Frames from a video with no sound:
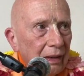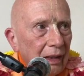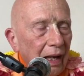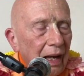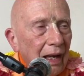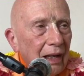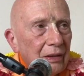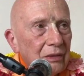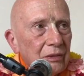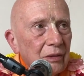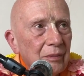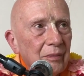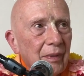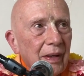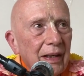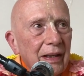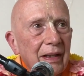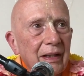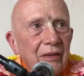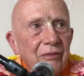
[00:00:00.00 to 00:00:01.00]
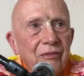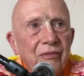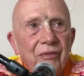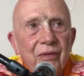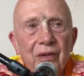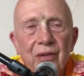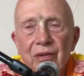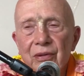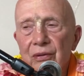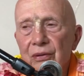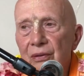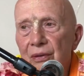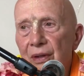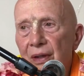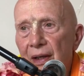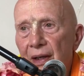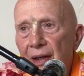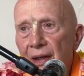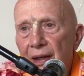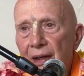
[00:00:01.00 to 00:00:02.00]
actually make it official
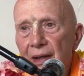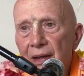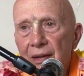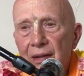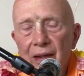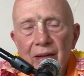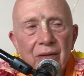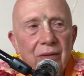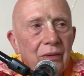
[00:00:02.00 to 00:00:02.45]
that